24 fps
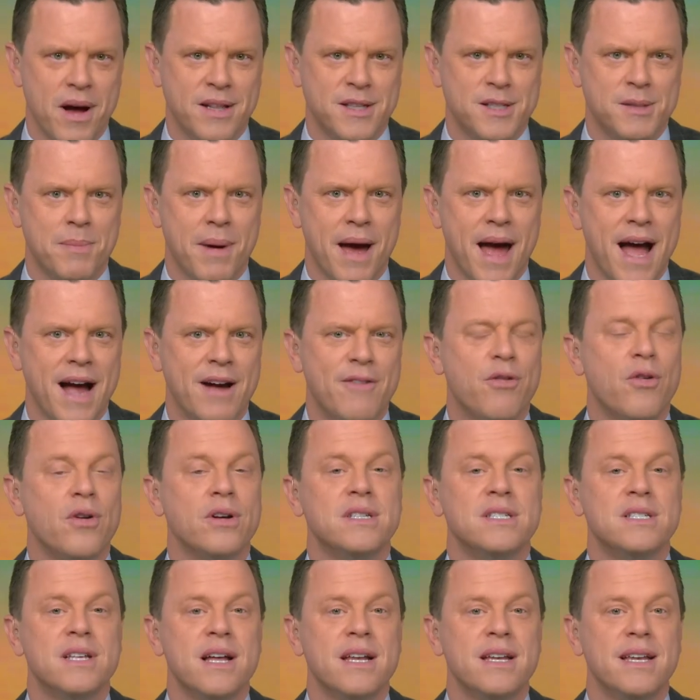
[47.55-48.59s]
months back
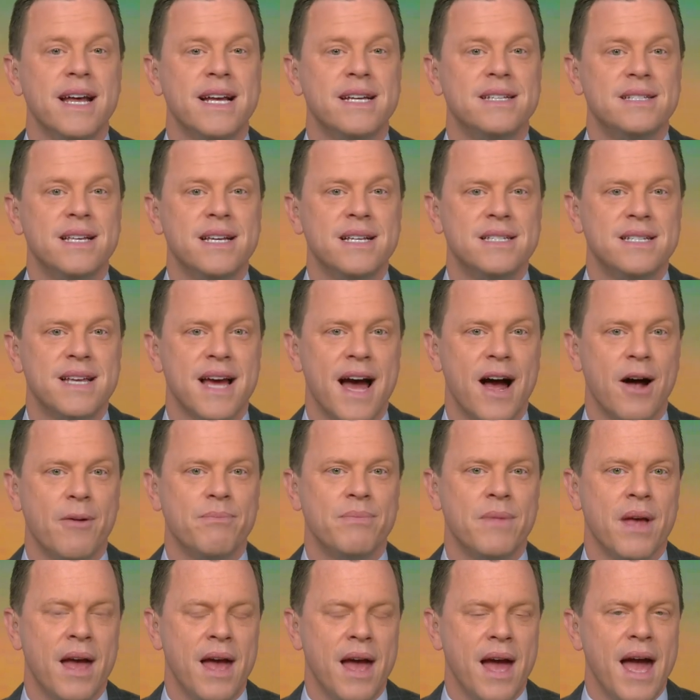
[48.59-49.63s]
for a Sunday sit
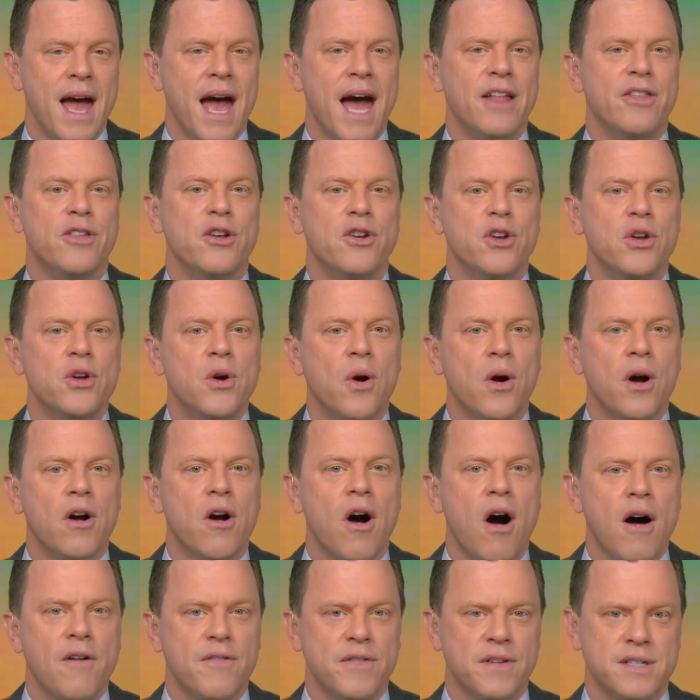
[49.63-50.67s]
down at the New
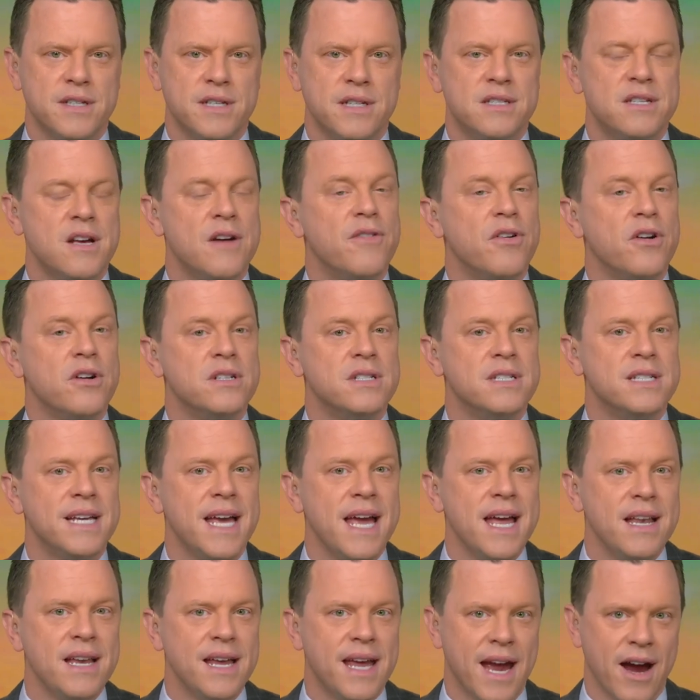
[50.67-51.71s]
York offices of her
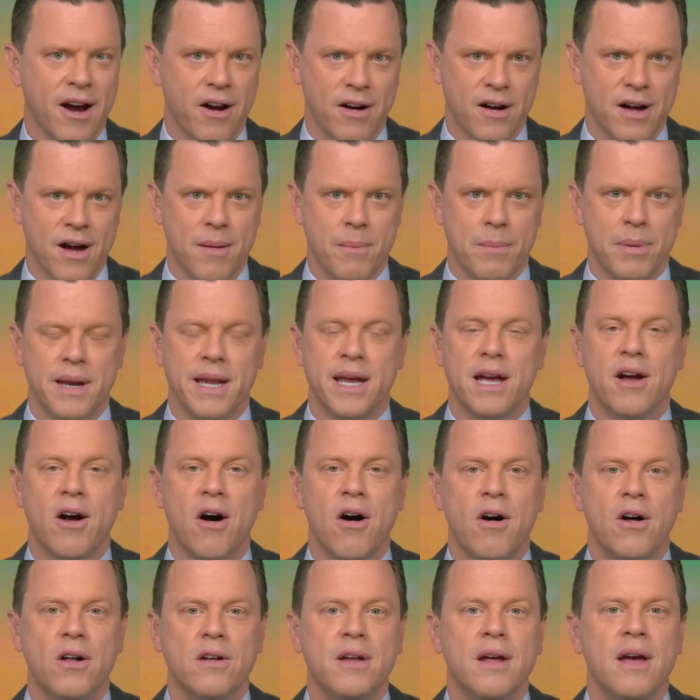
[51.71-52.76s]
skincare company
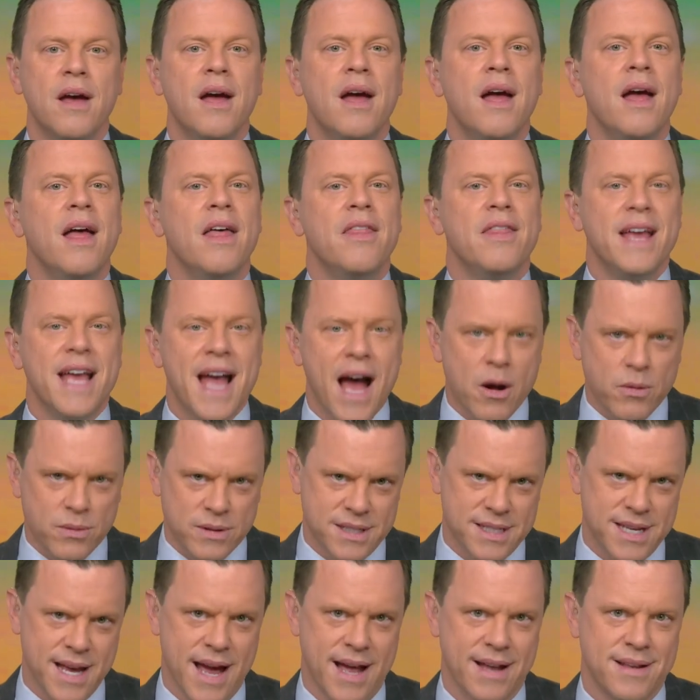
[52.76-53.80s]
called The
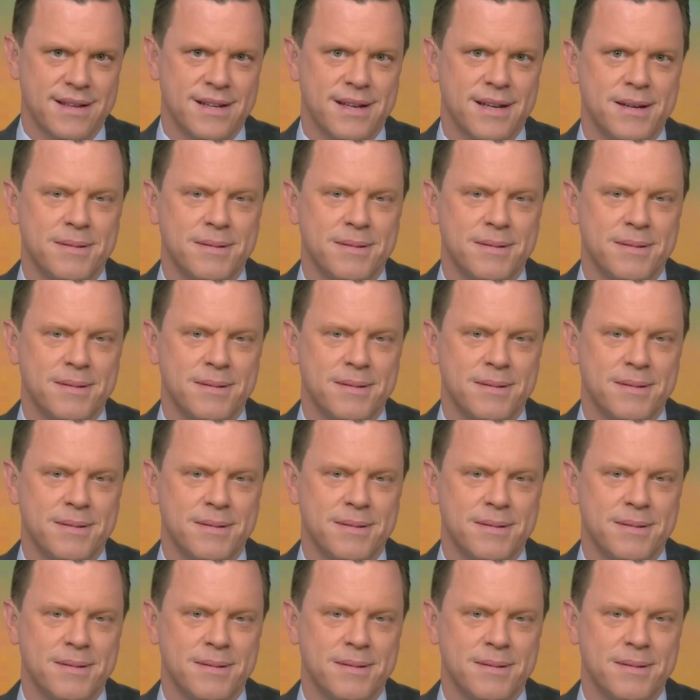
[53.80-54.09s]
Outset.